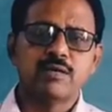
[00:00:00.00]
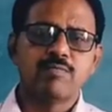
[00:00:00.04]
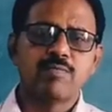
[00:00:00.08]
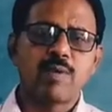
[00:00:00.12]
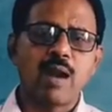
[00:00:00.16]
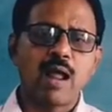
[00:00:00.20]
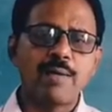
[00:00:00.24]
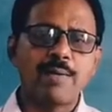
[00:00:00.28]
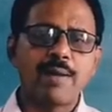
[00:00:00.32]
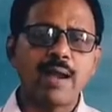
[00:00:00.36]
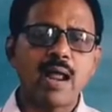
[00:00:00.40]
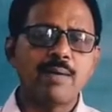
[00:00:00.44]

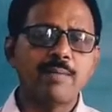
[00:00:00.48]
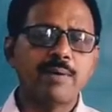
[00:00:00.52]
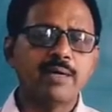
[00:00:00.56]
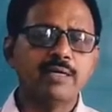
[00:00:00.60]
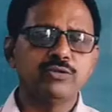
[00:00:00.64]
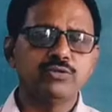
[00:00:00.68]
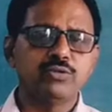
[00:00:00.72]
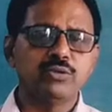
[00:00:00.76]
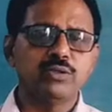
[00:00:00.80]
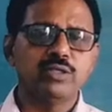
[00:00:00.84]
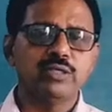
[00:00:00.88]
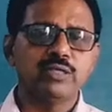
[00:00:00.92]
primary
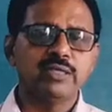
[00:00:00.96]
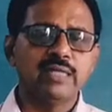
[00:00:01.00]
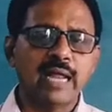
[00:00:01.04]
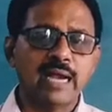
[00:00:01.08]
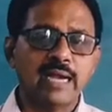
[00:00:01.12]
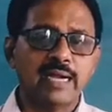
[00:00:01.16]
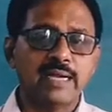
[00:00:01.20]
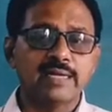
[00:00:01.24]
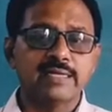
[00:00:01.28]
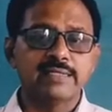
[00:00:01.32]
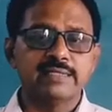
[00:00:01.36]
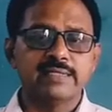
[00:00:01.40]
amines with
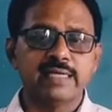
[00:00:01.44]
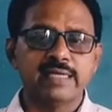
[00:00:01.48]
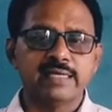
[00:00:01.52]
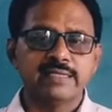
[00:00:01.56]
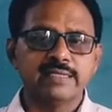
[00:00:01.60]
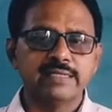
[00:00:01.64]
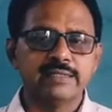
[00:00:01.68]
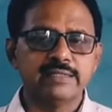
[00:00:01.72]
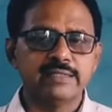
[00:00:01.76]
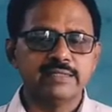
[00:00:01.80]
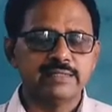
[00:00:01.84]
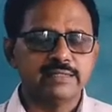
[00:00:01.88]
nitrous
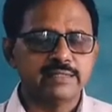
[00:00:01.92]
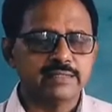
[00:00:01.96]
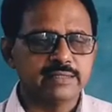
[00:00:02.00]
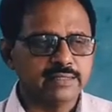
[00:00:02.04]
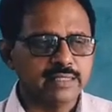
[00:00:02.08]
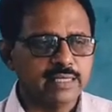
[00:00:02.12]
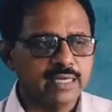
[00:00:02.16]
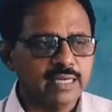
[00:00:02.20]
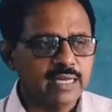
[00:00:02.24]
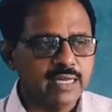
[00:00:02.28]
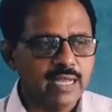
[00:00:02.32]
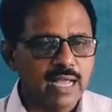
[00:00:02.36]
acids.
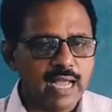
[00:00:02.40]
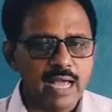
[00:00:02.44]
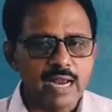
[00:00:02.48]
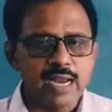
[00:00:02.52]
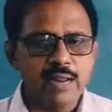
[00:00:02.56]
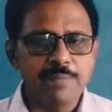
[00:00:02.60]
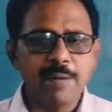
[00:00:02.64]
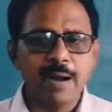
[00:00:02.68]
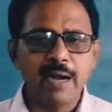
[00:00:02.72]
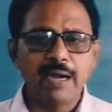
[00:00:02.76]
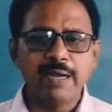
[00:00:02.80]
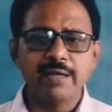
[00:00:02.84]

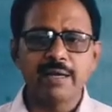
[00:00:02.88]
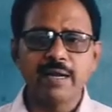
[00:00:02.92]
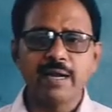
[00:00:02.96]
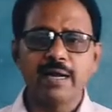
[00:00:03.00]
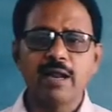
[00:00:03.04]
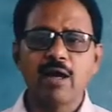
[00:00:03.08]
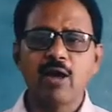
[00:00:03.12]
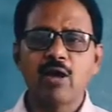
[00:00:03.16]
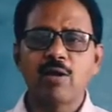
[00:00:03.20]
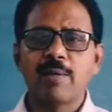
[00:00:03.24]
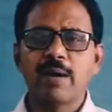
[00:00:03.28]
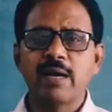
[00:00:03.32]
Aliphatic
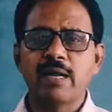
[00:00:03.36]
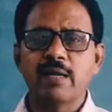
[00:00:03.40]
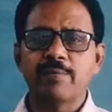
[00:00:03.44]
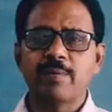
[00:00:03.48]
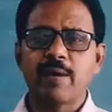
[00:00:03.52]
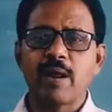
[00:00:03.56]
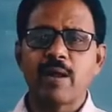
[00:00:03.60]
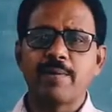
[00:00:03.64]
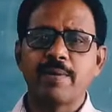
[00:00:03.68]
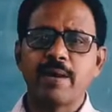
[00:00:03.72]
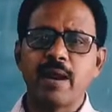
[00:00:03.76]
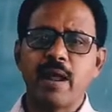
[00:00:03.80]
and aromatic
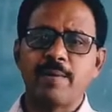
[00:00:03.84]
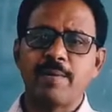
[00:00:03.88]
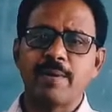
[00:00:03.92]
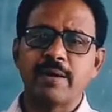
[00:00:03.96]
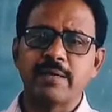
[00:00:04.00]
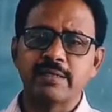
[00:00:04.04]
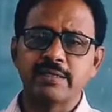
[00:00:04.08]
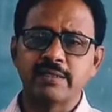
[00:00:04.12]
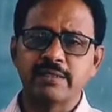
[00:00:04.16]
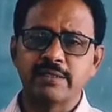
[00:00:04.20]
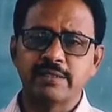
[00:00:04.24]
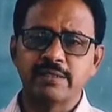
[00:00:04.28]
primary
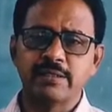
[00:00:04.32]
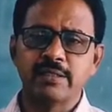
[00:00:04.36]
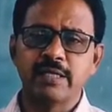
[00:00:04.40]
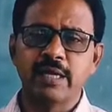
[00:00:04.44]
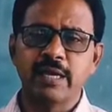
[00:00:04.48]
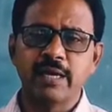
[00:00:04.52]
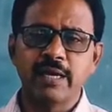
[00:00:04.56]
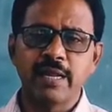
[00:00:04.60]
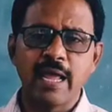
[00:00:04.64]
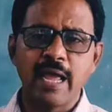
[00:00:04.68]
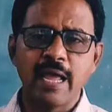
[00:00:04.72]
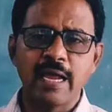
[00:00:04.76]
amines,
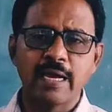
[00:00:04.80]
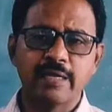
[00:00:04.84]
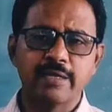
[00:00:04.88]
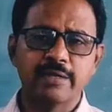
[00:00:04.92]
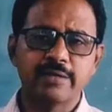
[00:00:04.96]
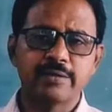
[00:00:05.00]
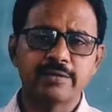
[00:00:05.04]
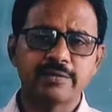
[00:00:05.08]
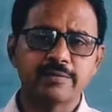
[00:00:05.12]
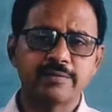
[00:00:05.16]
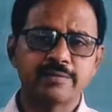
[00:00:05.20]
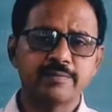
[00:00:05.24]
they
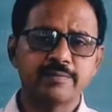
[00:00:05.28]
react